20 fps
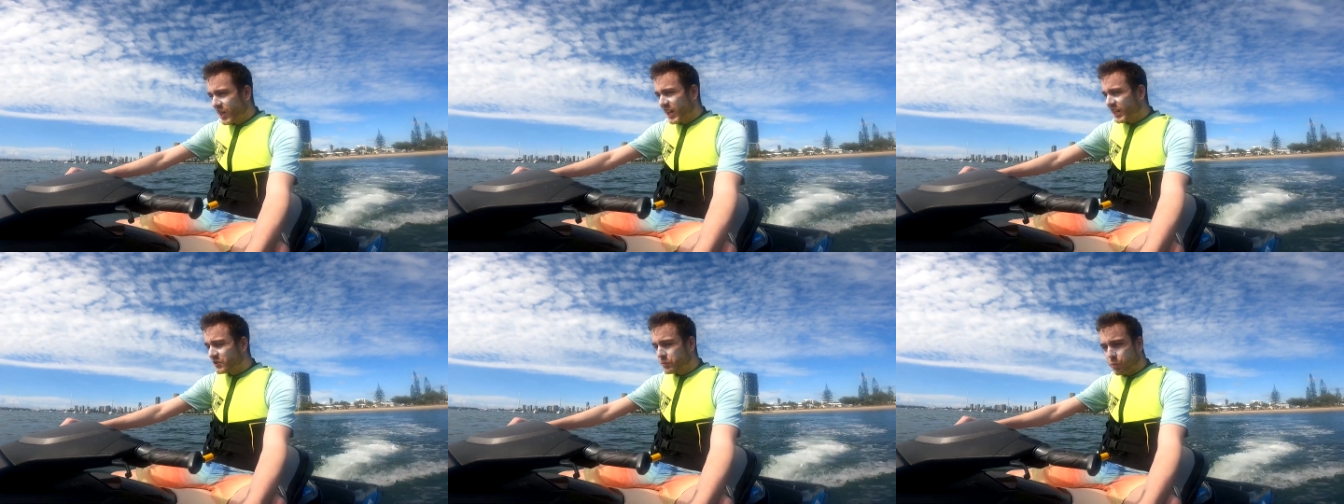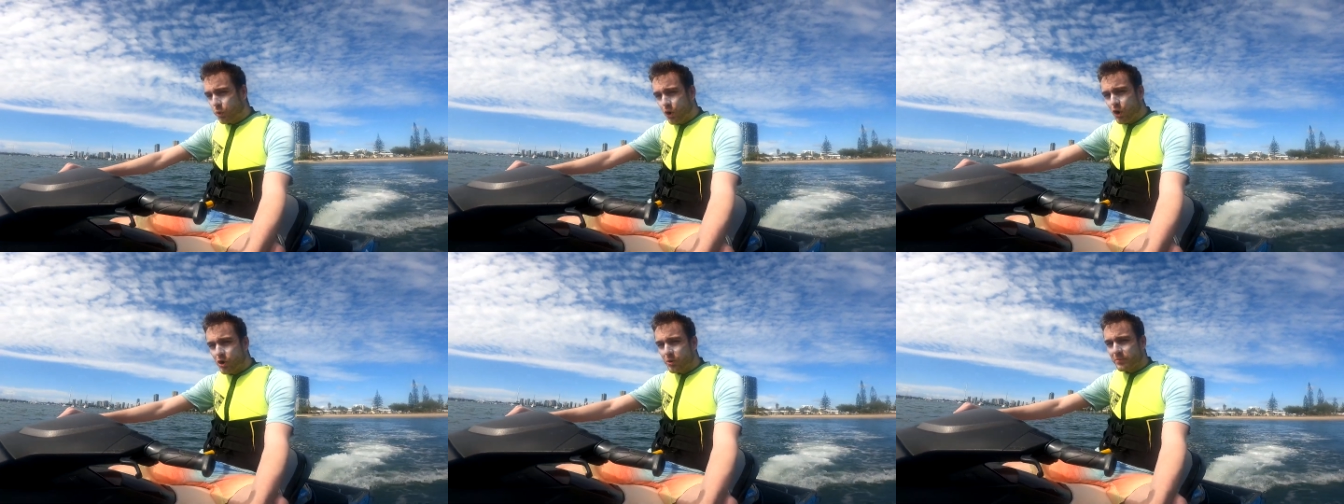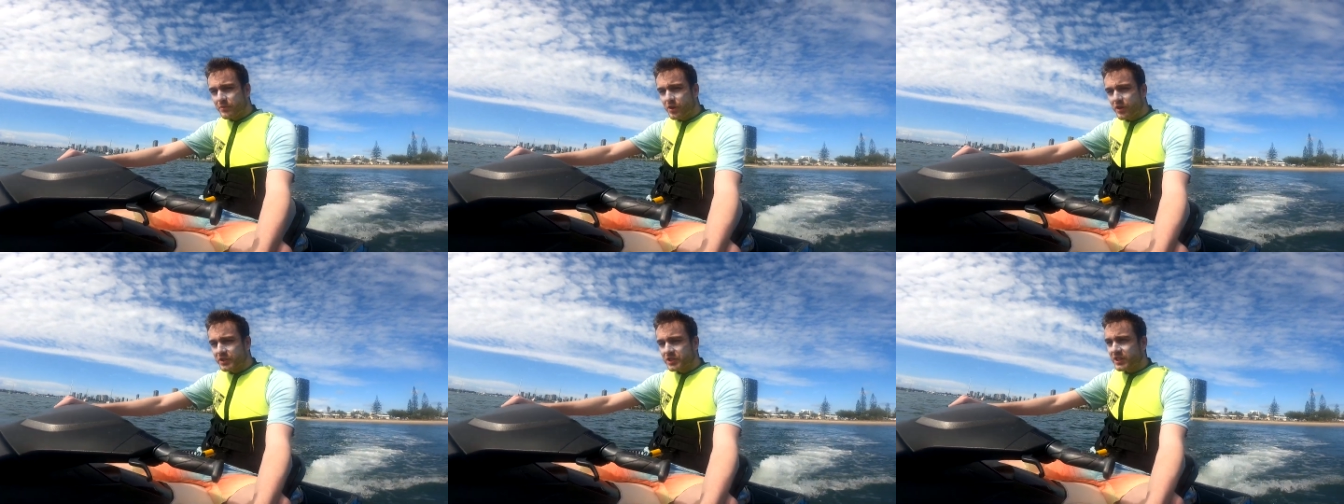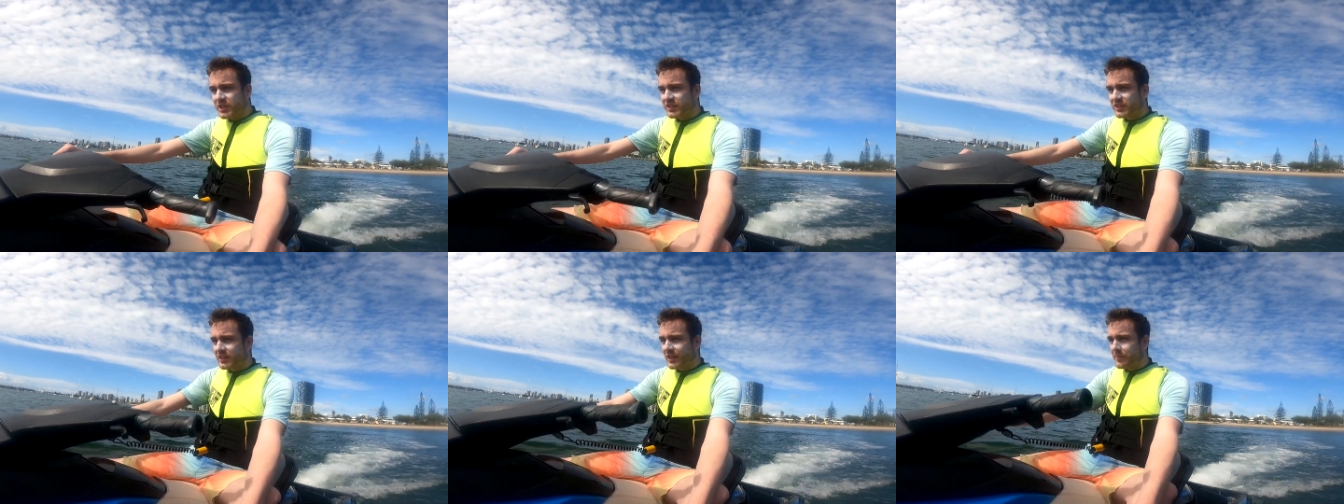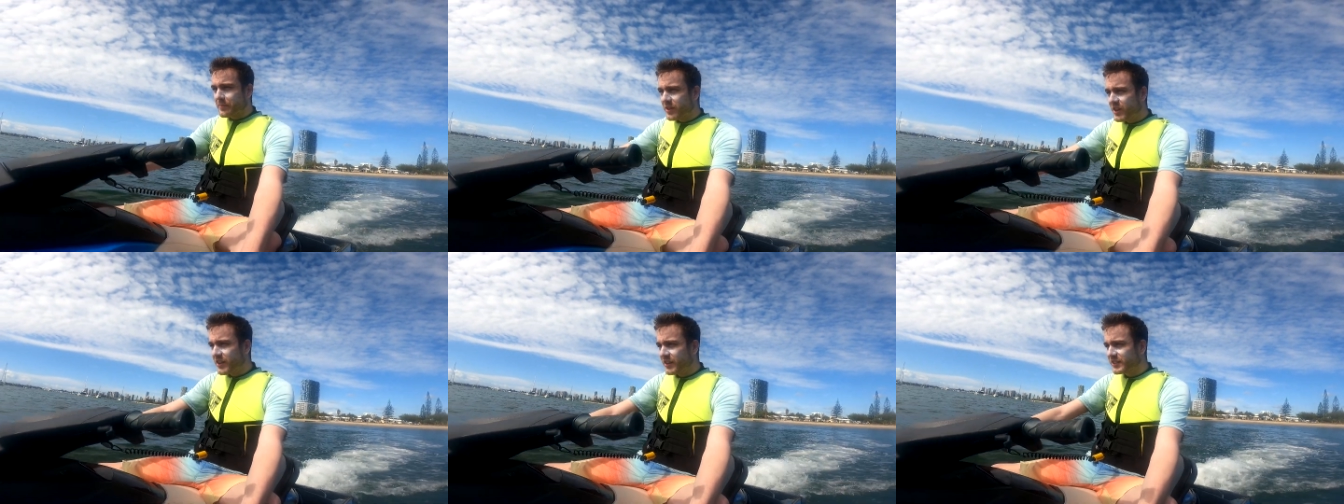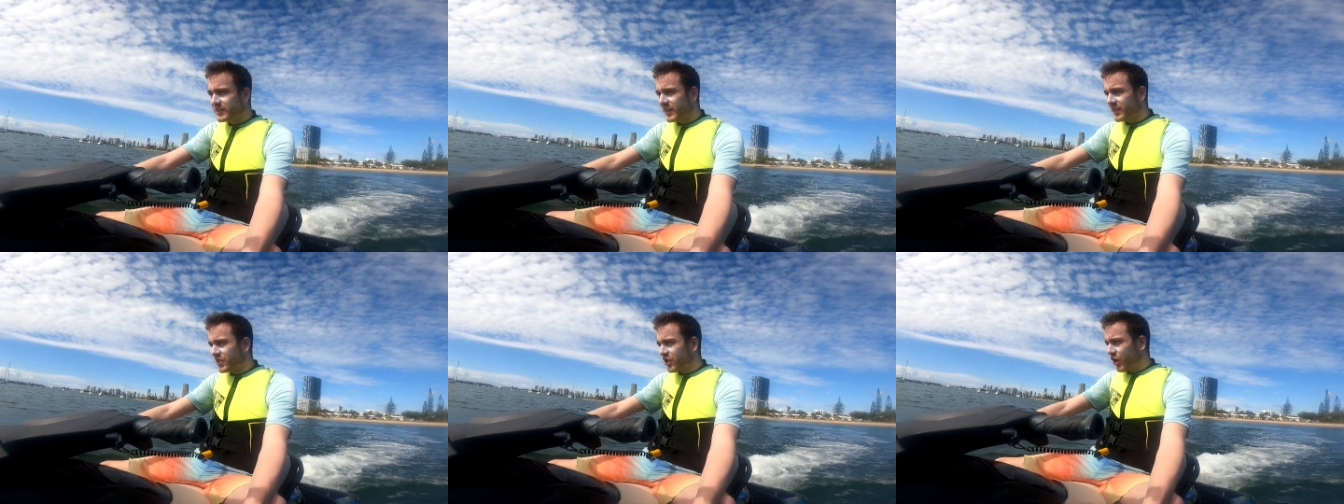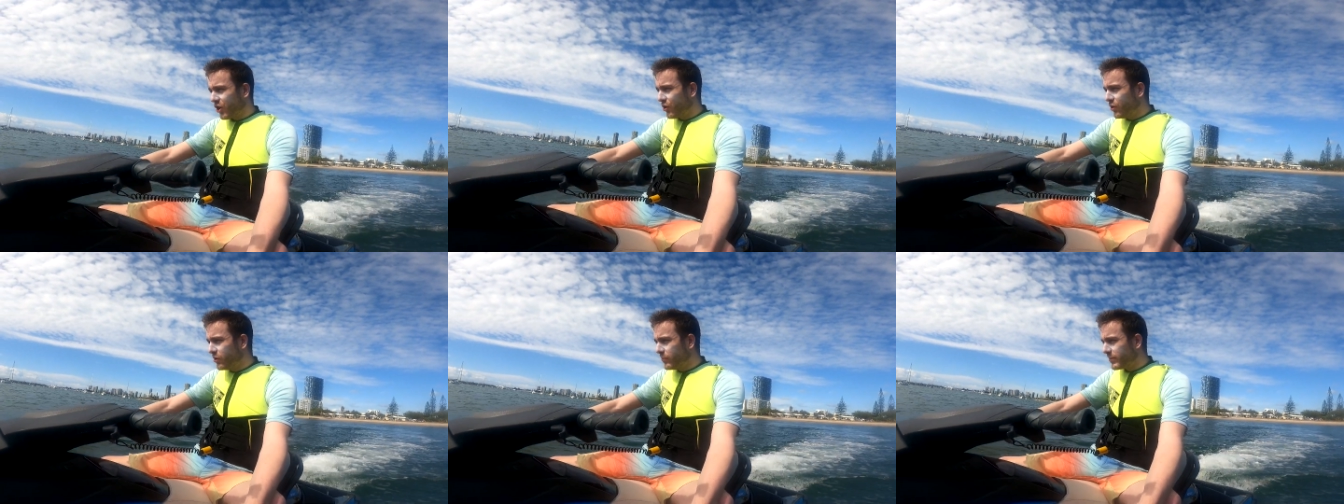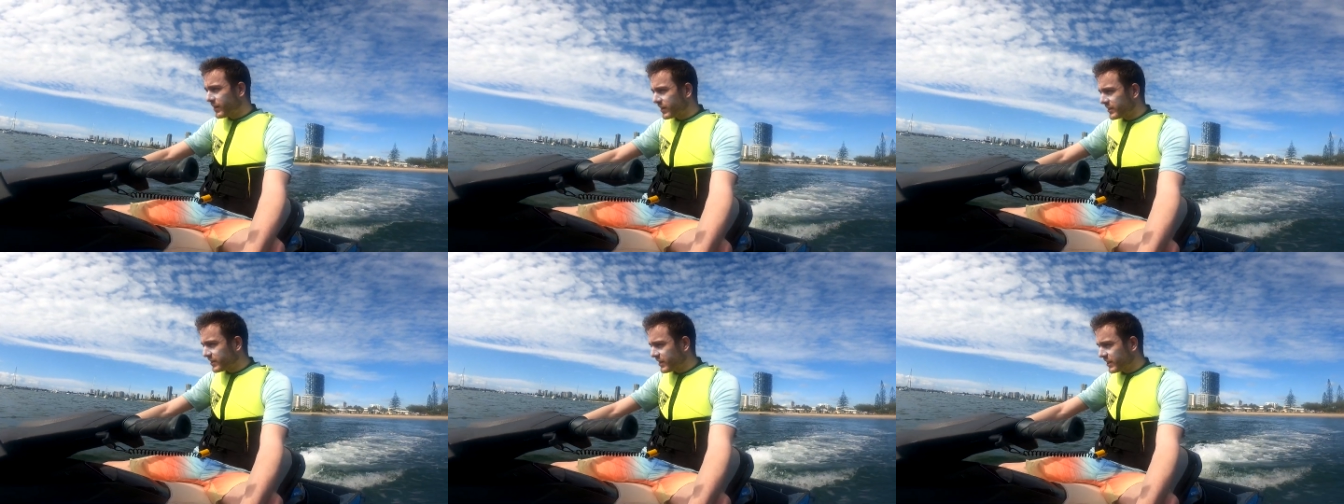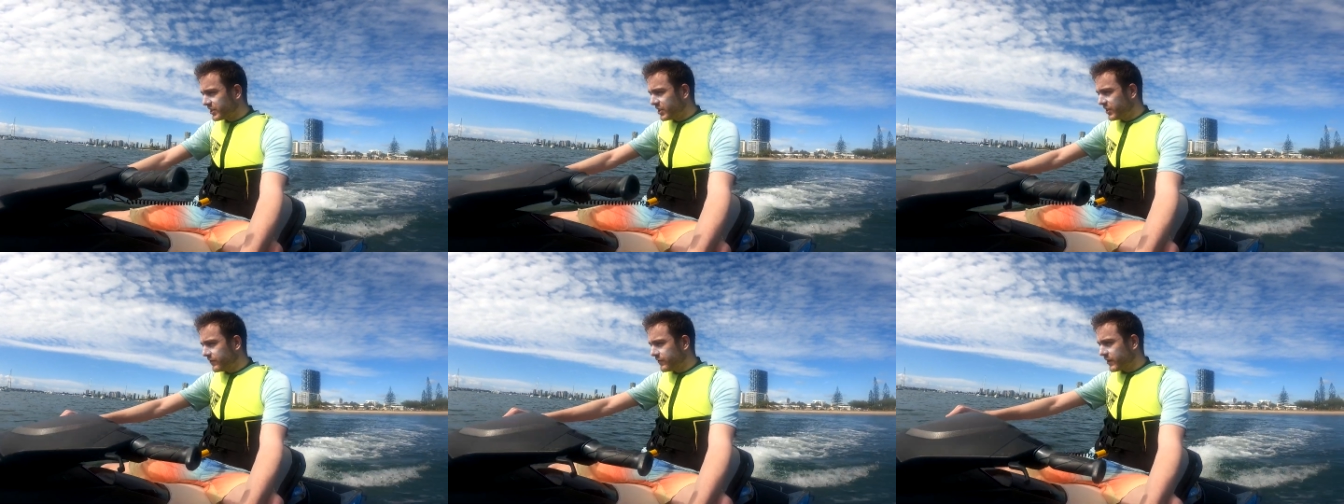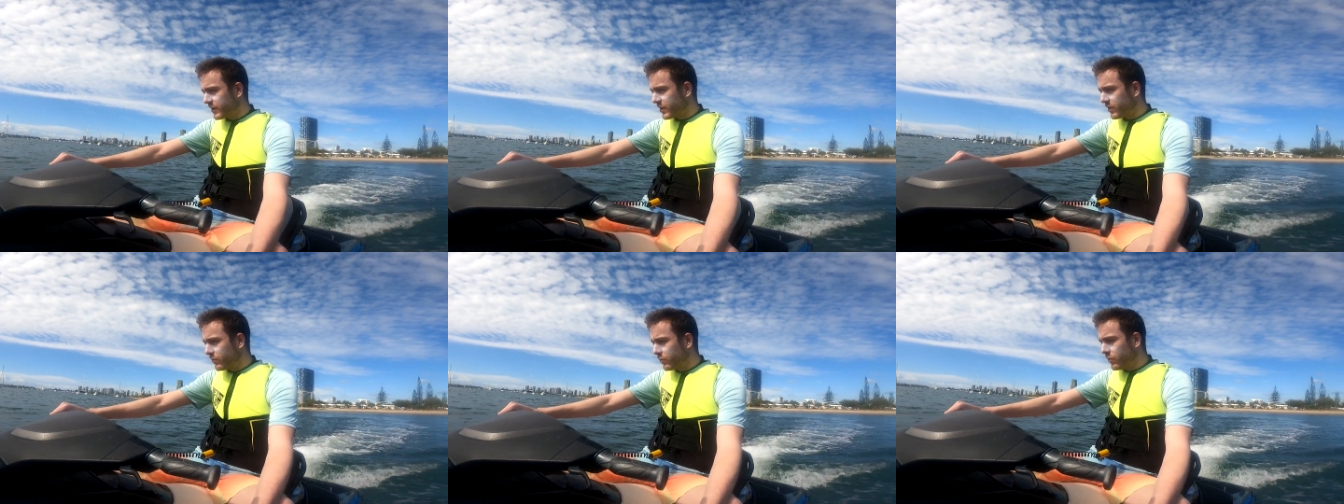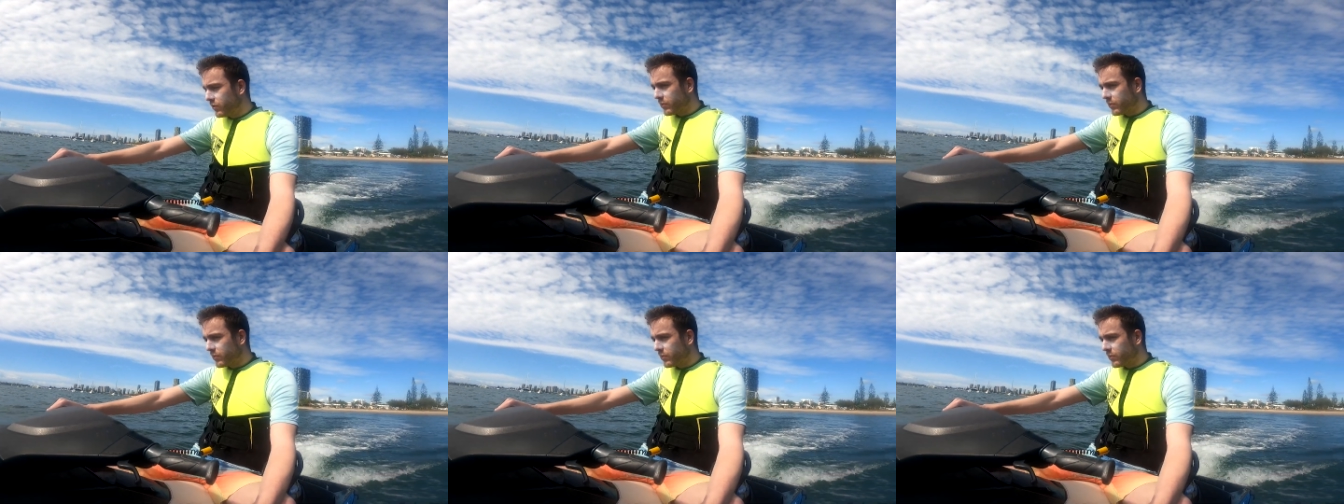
it's warm. Usually this time of year it's like cold, but it's actually fucking